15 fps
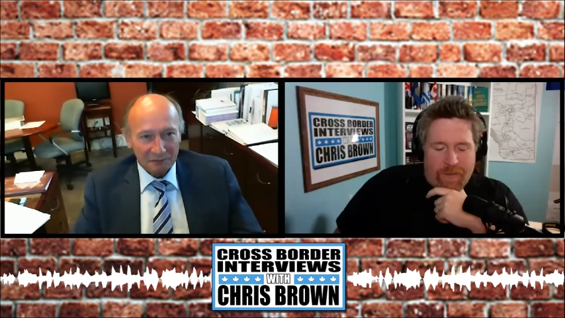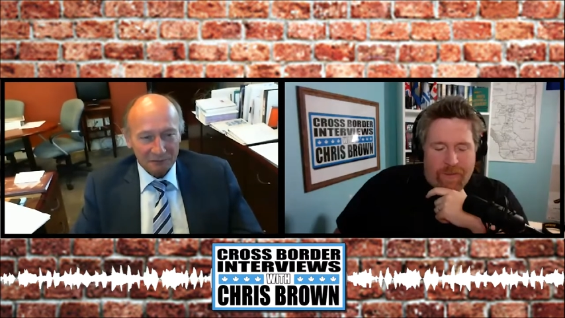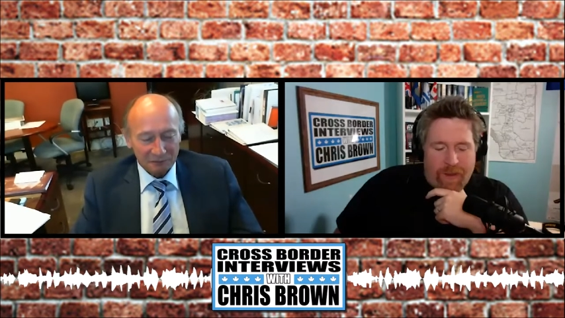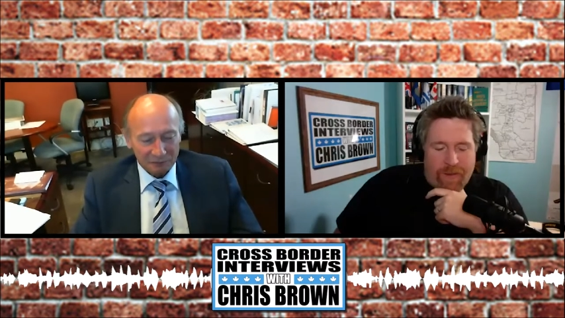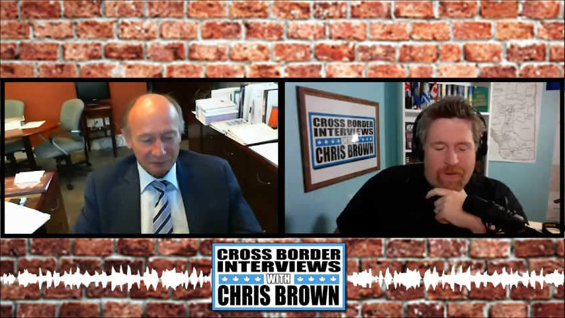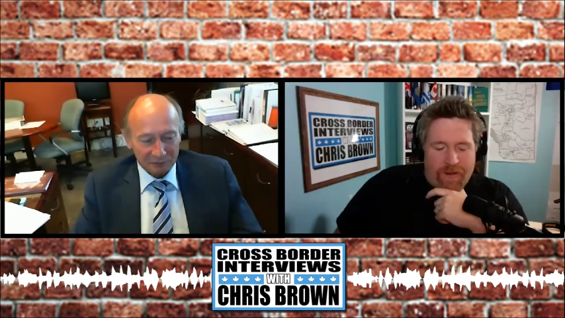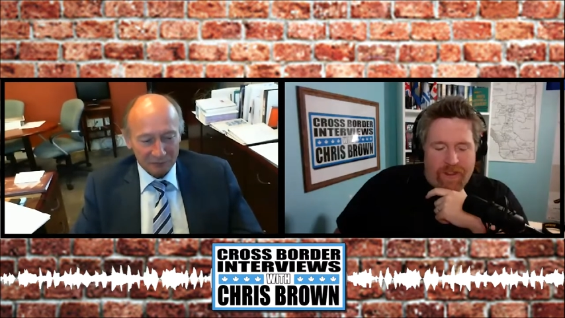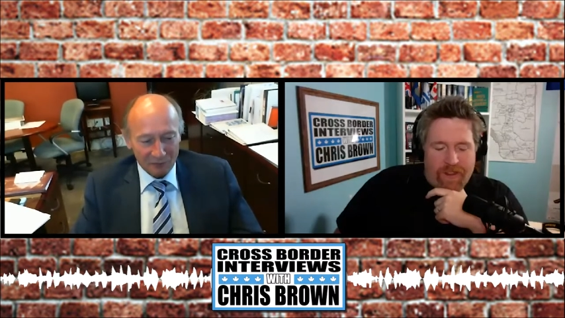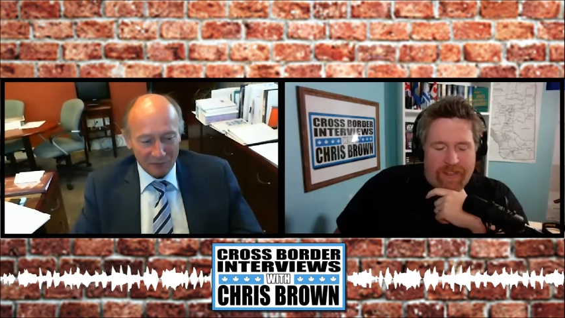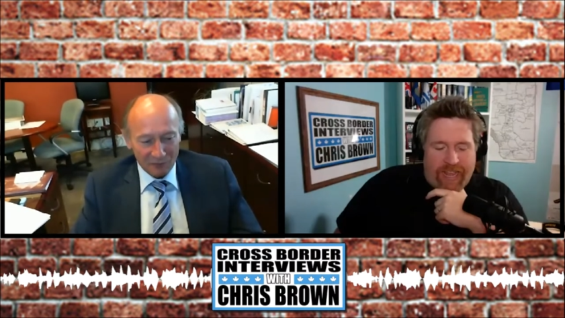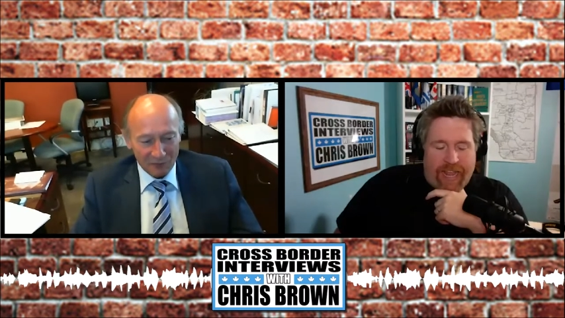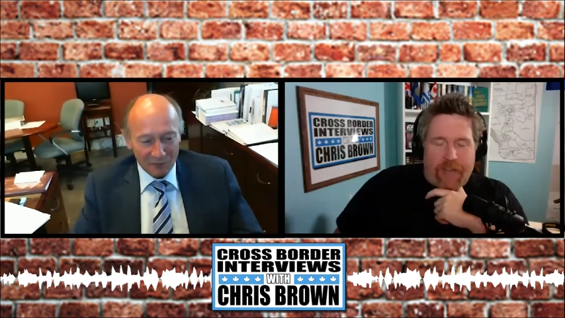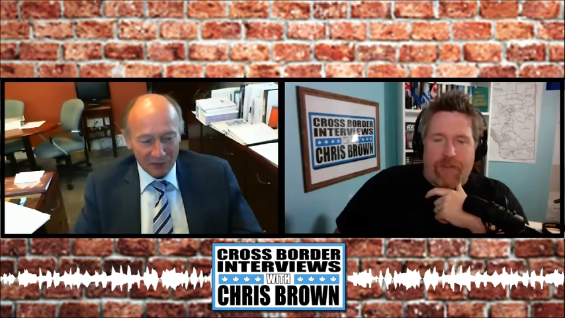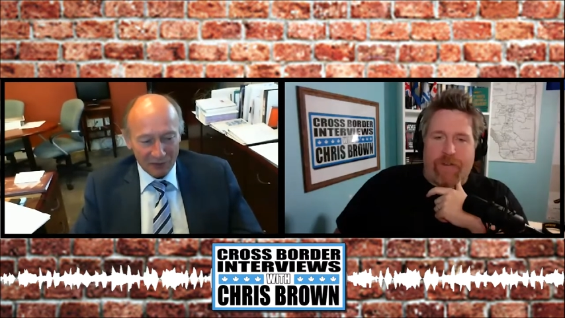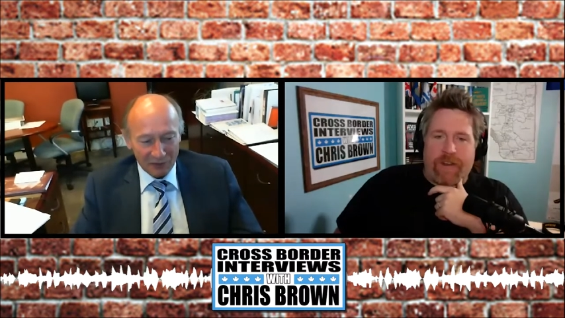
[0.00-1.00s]
Speaker 1: about the
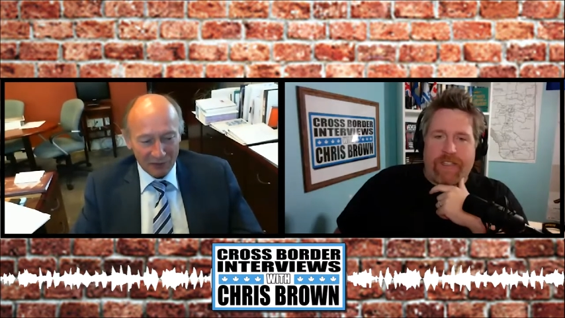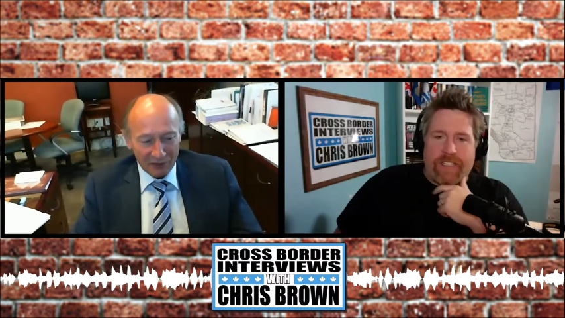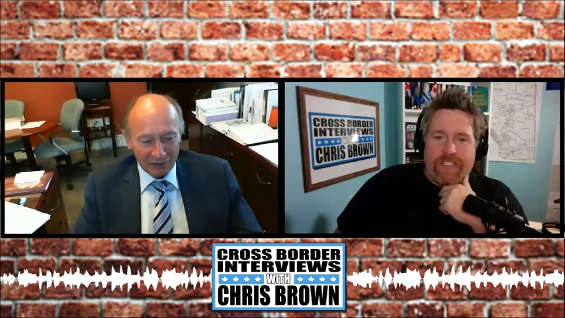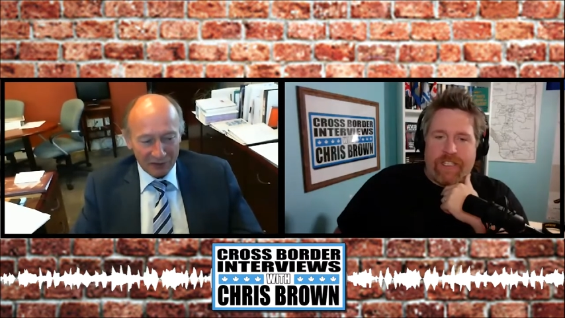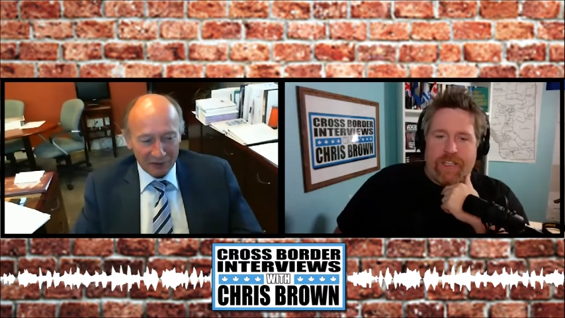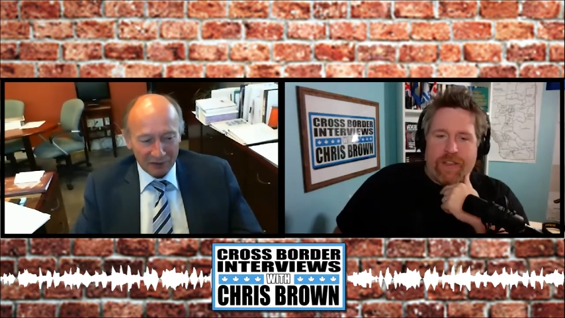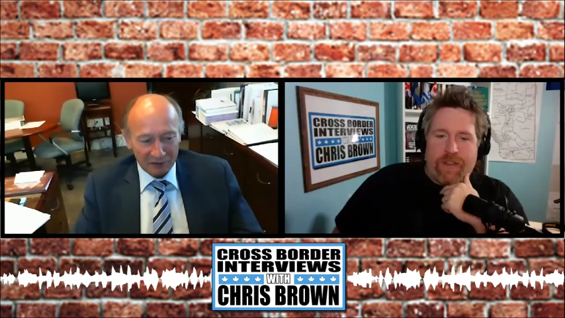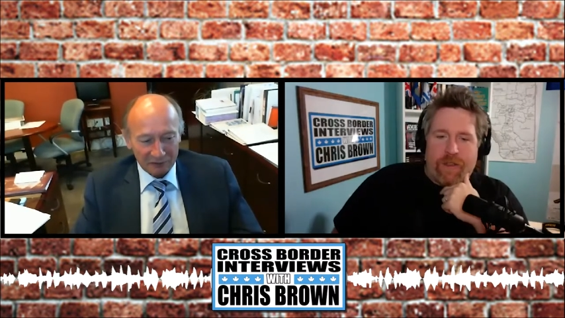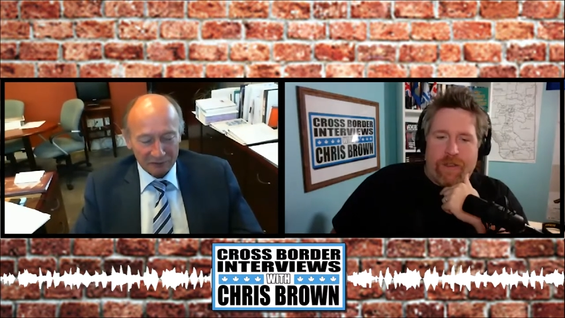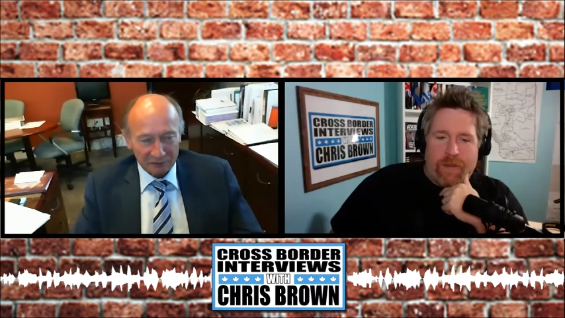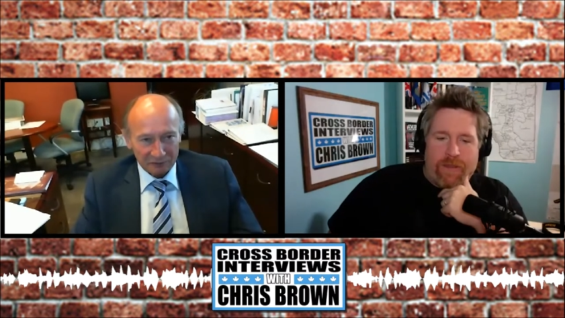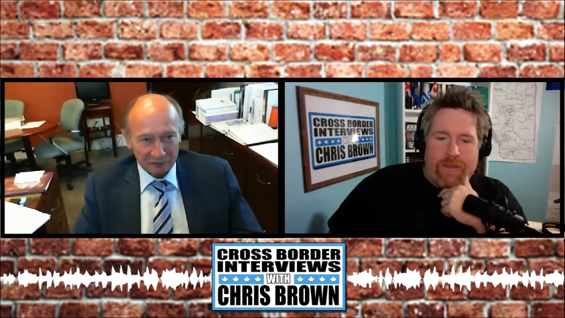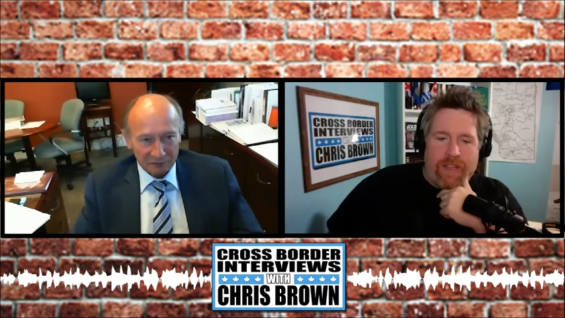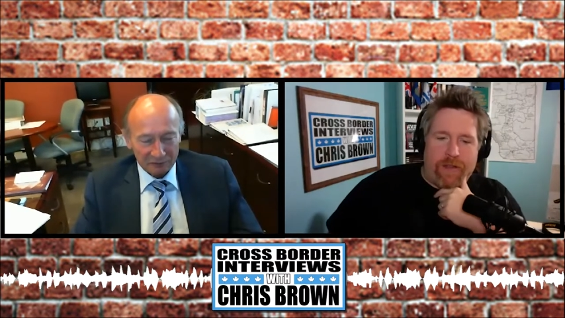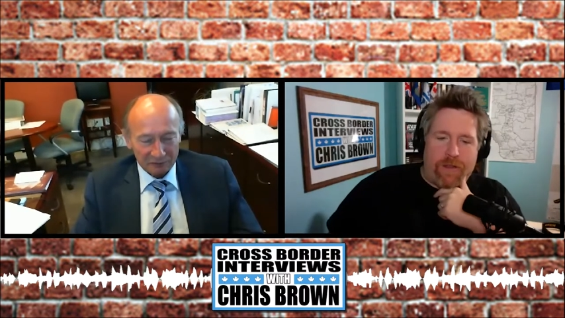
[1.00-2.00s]
entrance into the the
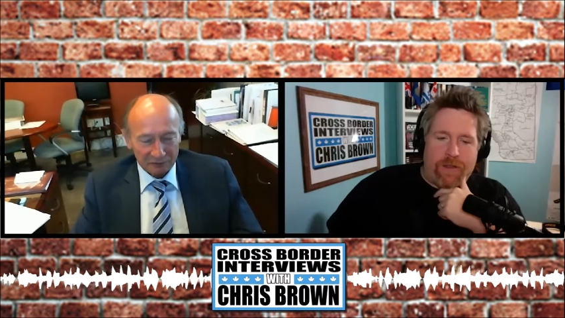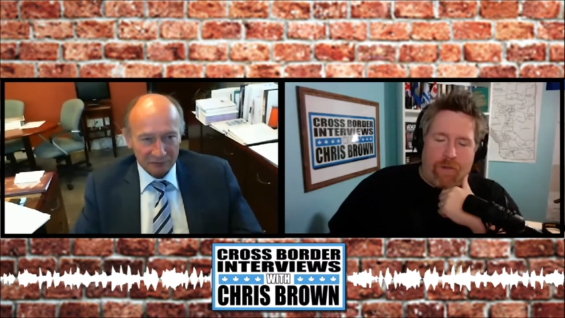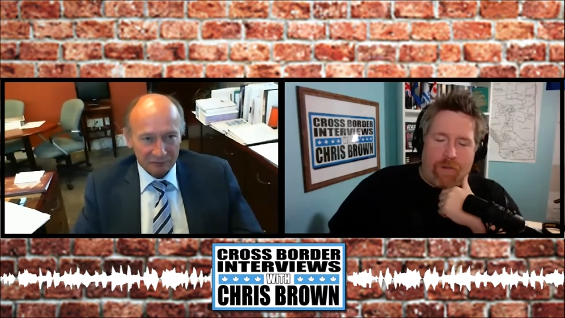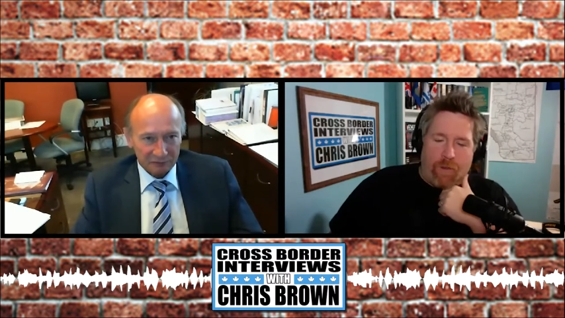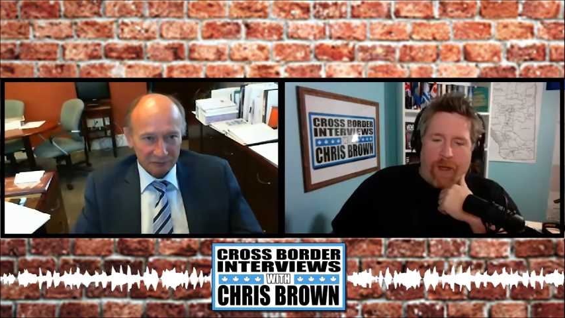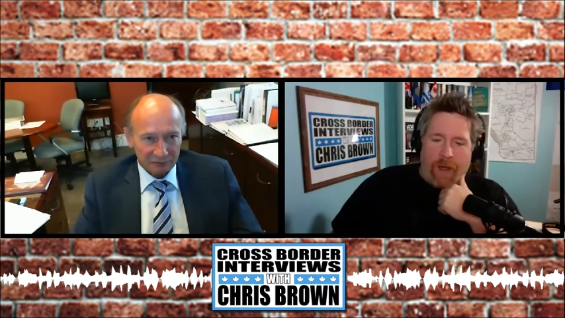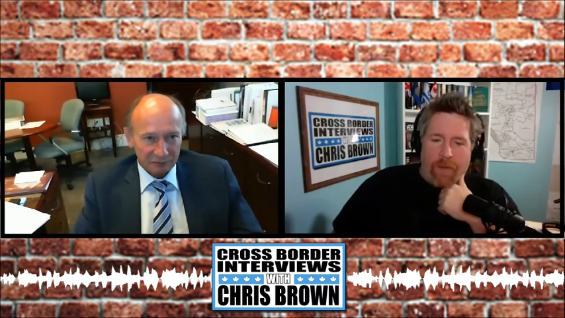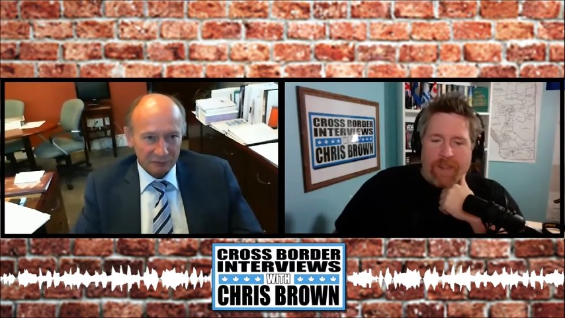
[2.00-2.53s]
political realm,